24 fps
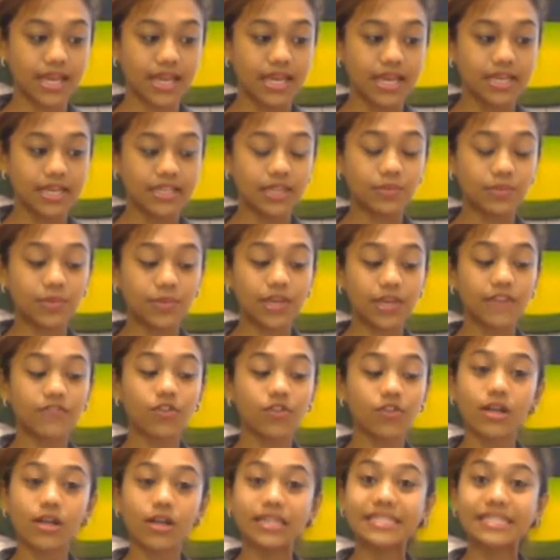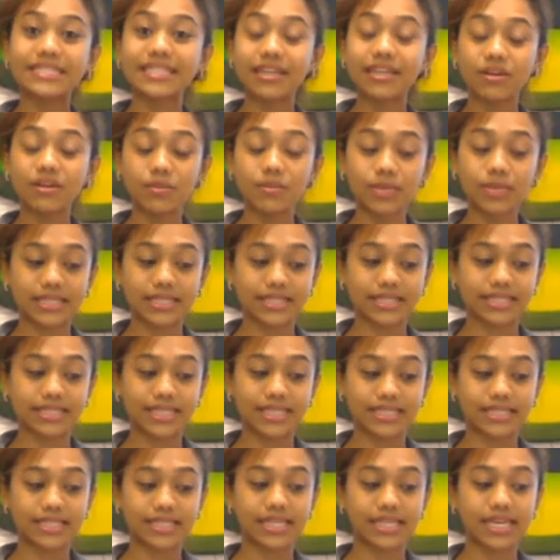Then we have Royal Ceramics
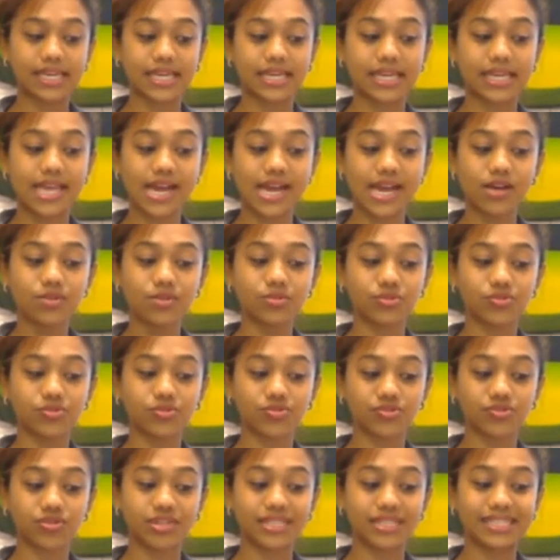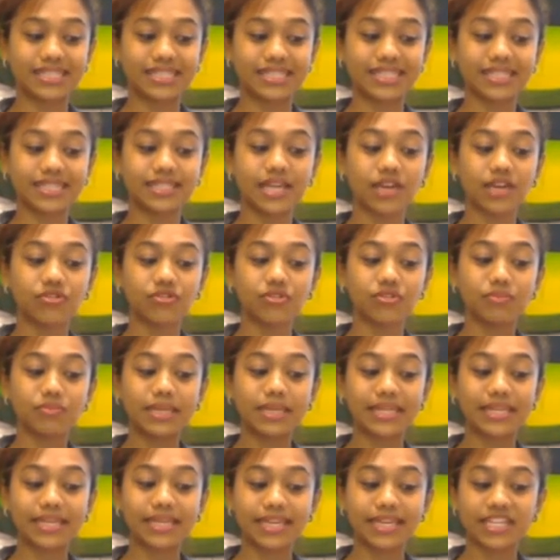yesterday announced the 600
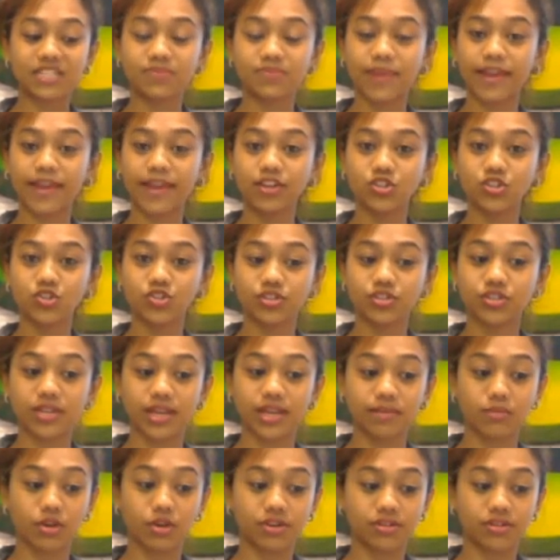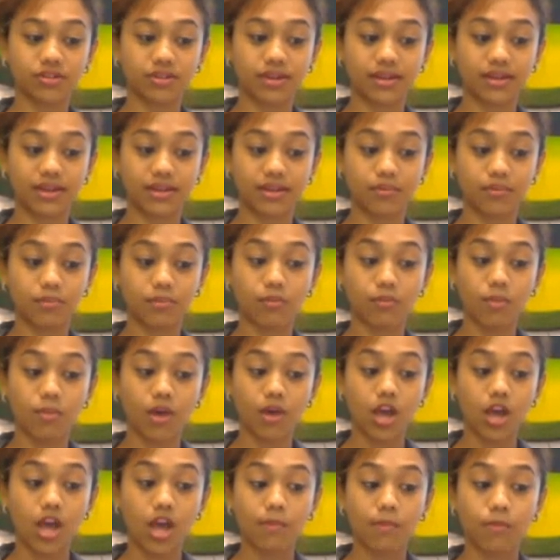million expansion and
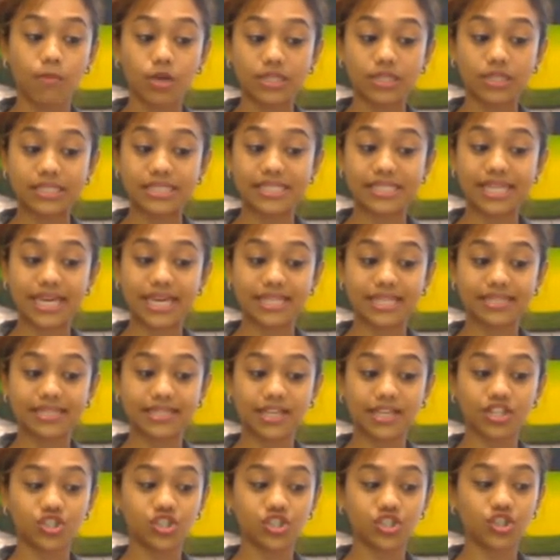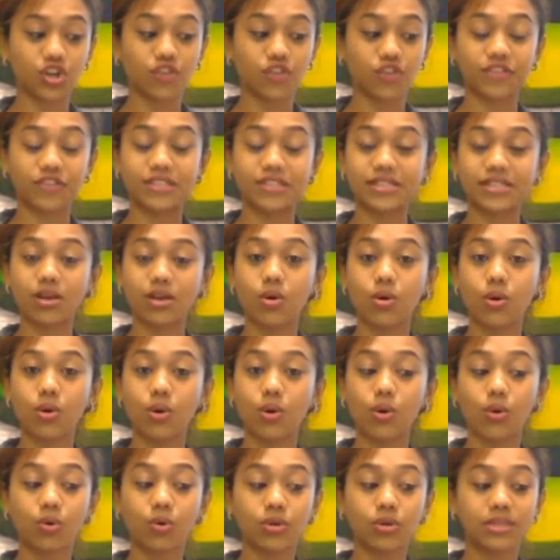modernization of its
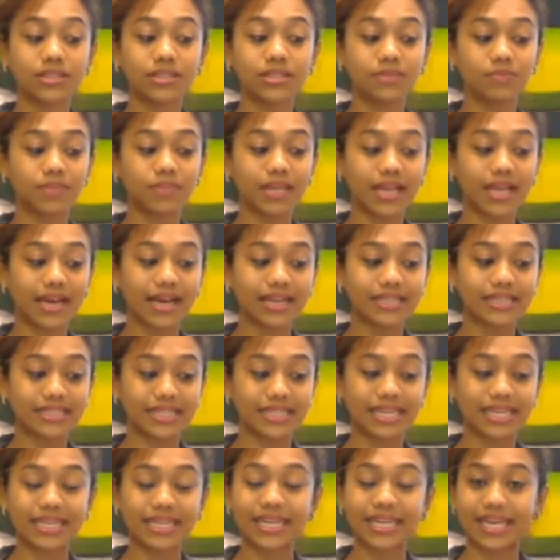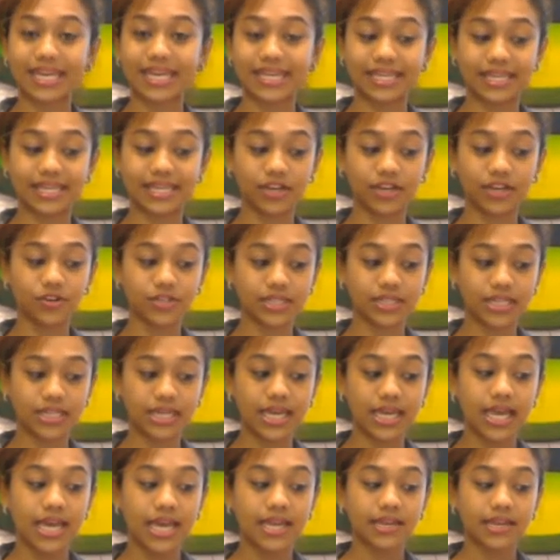old plant in Eliagoda.
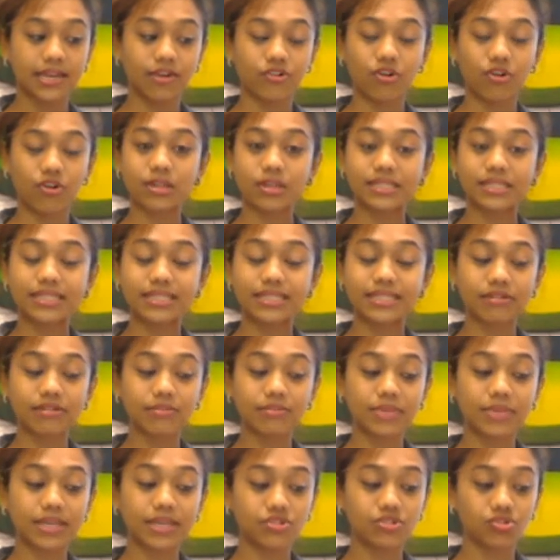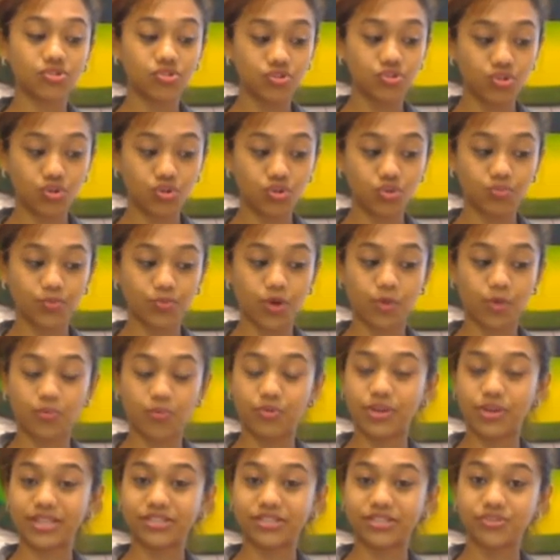The Royal Ceramics Group
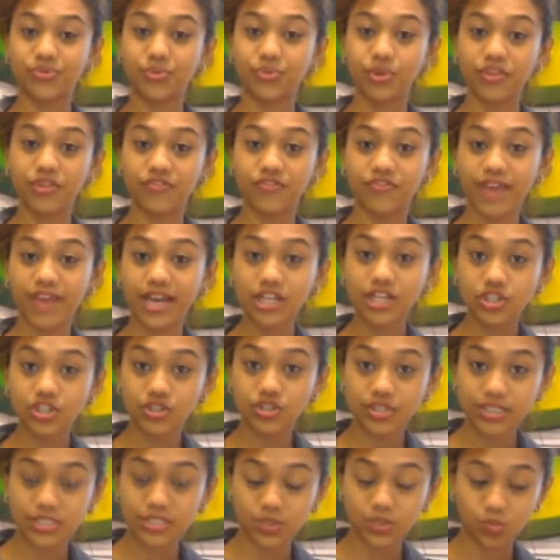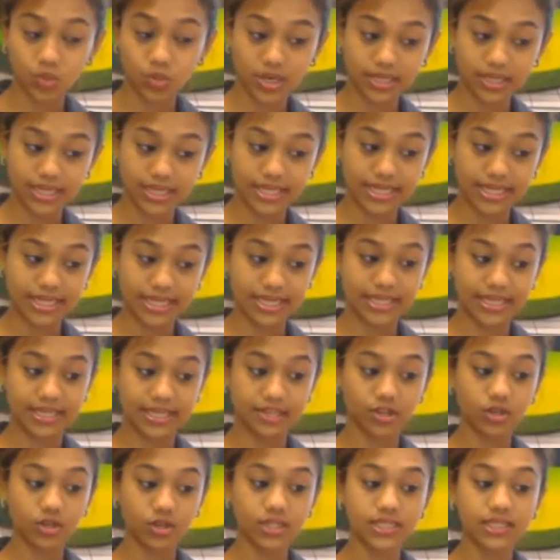operates 3 factories, one in
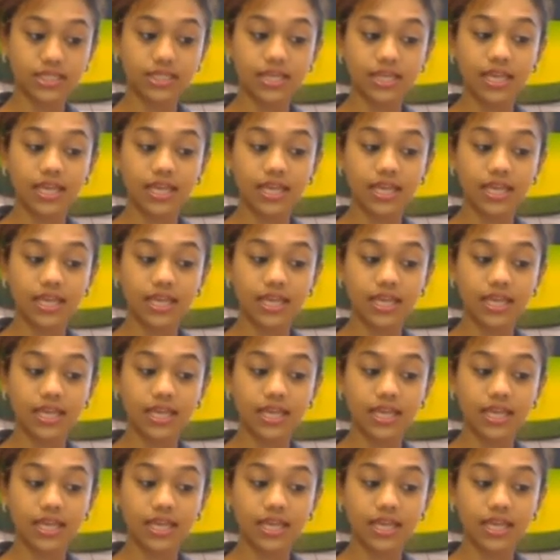Eliagoda,